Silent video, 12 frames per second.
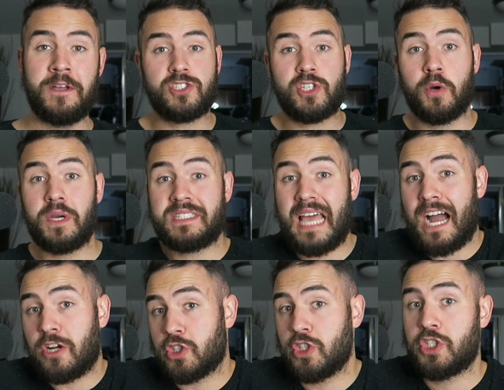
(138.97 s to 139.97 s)
And so it's
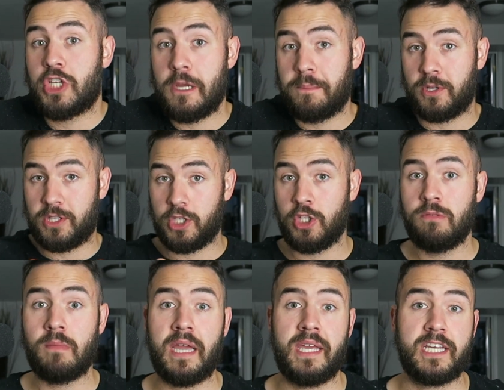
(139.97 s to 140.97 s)
actually cheaper than you
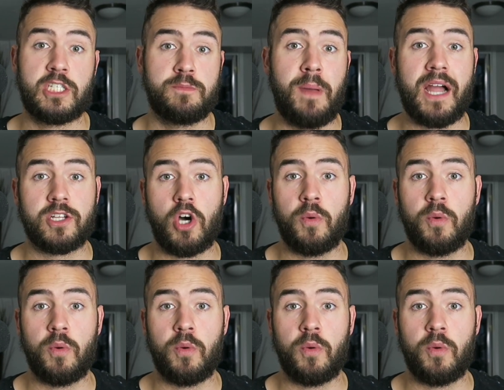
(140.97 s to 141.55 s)
might expect.